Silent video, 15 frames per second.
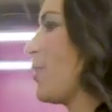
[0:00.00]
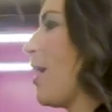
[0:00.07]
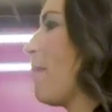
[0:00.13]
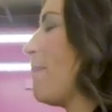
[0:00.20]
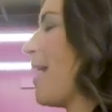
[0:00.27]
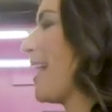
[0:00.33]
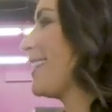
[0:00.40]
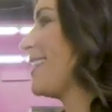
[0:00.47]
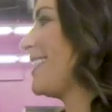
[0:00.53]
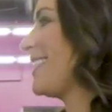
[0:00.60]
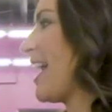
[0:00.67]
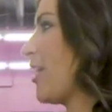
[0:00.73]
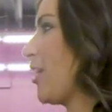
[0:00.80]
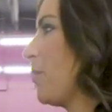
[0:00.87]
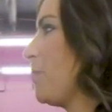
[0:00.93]
you come back to
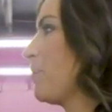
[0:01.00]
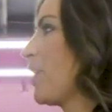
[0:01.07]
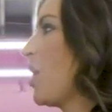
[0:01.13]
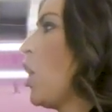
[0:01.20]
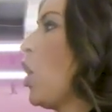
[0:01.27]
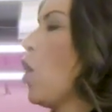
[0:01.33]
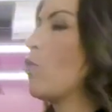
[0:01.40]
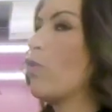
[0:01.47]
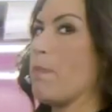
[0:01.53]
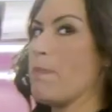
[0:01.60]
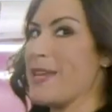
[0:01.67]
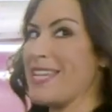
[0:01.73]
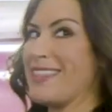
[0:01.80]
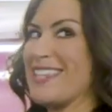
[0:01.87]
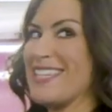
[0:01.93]
center.
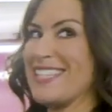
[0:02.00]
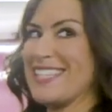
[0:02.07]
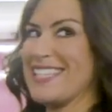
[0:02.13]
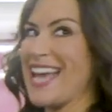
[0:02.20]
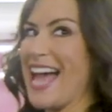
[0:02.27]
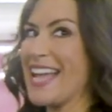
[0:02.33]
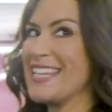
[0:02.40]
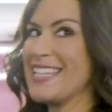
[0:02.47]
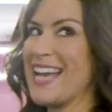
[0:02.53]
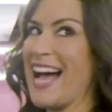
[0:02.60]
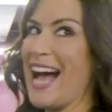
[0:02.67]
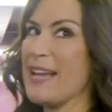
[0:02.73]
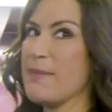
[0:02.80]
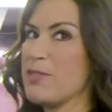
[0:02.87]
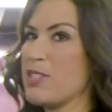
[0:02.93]
Repeat this 10
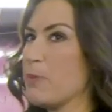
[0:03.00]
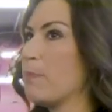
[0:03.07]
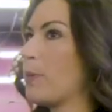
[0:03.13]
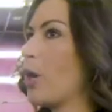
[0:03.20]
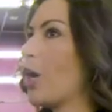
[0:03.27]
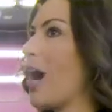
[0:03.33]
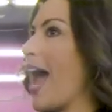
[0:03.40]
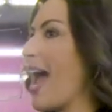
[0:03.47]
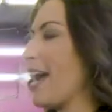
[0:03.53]
times per